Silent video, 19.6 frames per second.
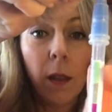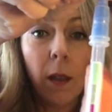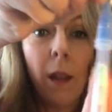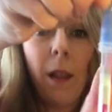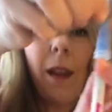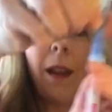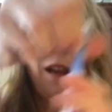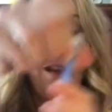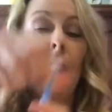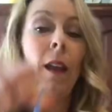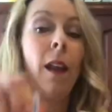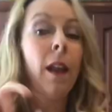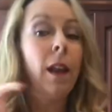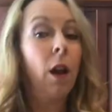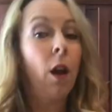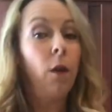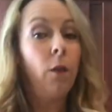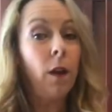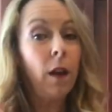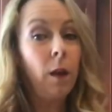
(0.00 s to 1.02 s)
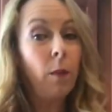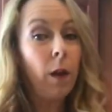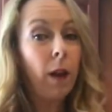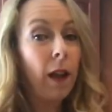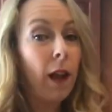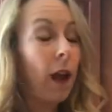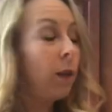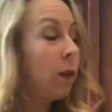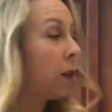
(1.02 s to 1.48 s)
clean. Now, if
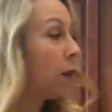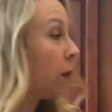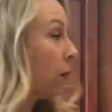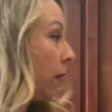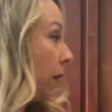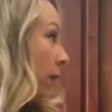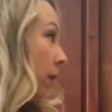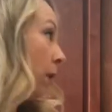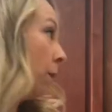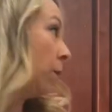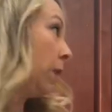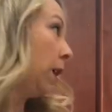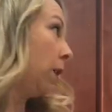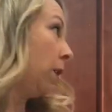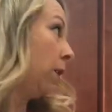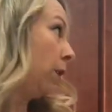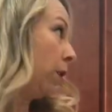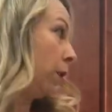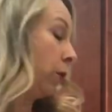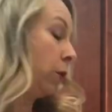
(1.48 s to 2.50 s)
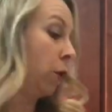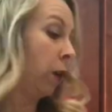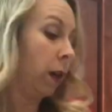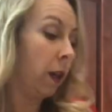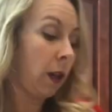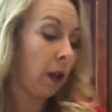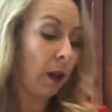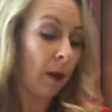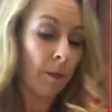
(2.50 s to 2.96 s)
anybody out there thinks I'm being a little
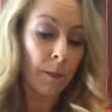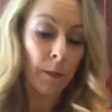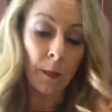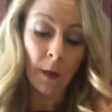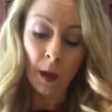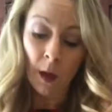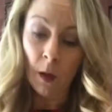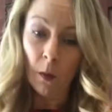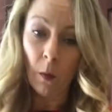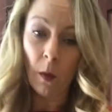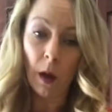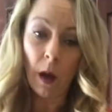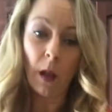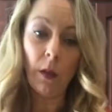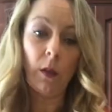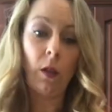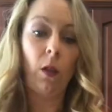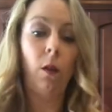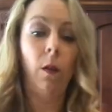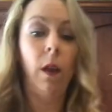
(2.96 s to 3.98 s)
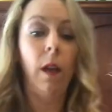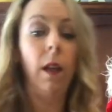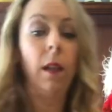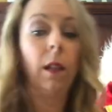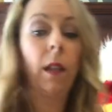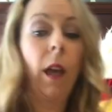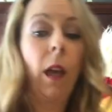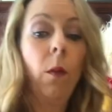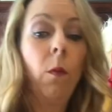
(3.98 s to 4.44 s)
tricky, what I'll do
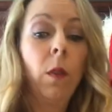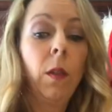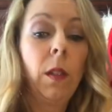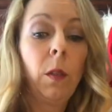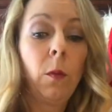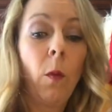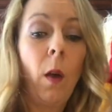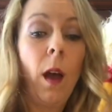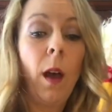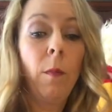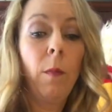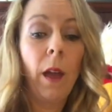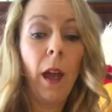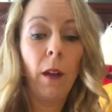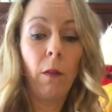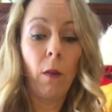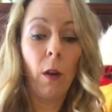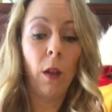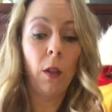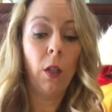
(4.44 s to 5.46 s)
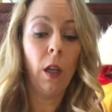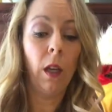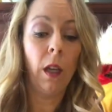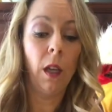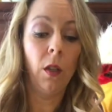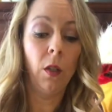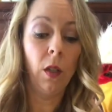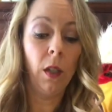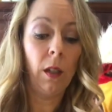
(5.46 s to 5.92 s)
is I will swab that raw
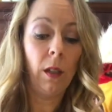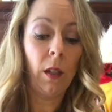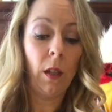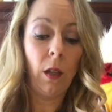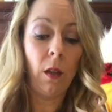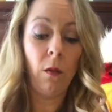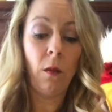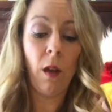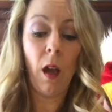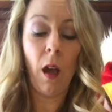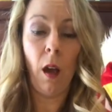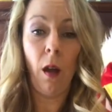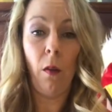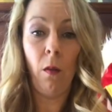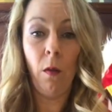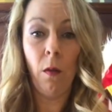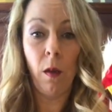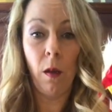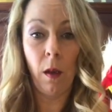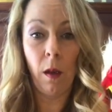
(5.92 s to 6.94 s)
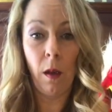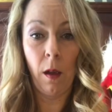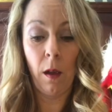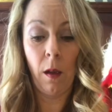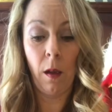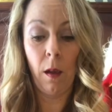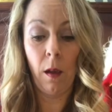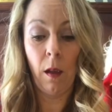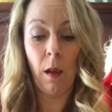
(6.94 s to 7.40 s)
chicken just so you know
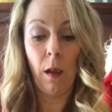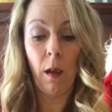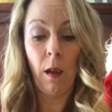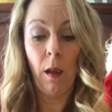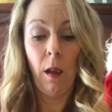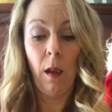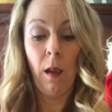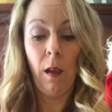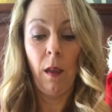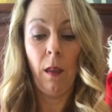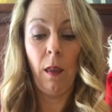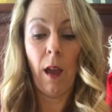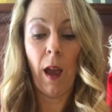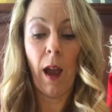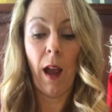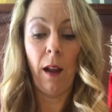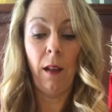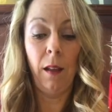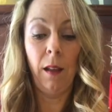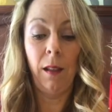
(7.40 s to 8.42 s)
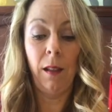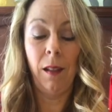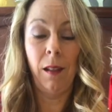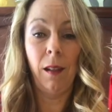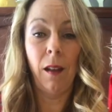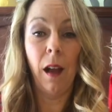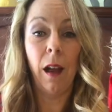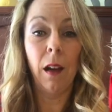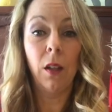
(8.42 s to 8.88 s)
that this
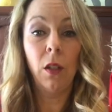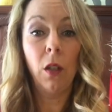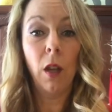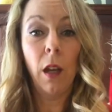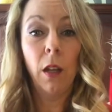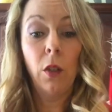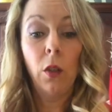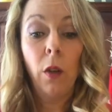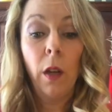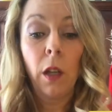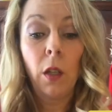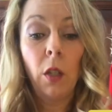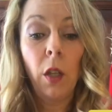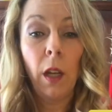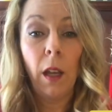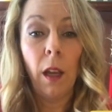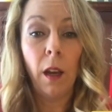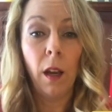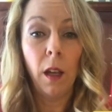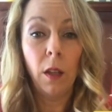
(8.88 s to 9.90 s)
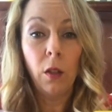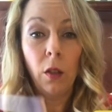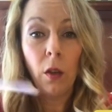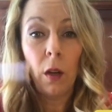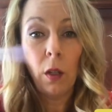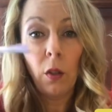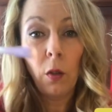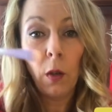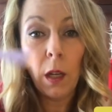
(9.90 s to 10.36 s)
is not a trick chicken, a
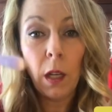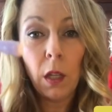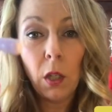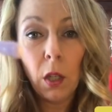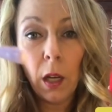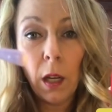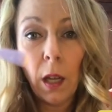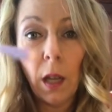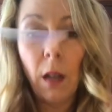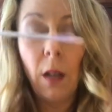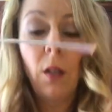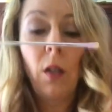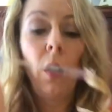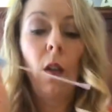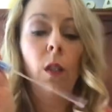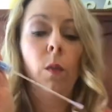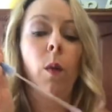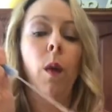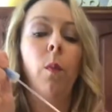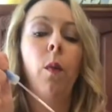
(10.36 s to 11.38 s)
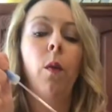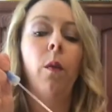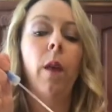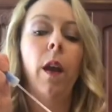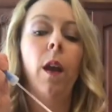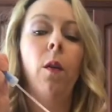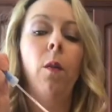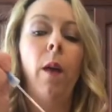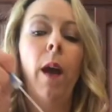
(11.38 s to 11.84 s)
tricky chicken. Turns purple
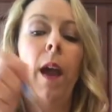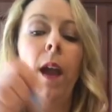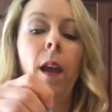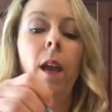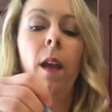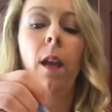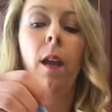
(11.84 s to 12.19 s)
right away.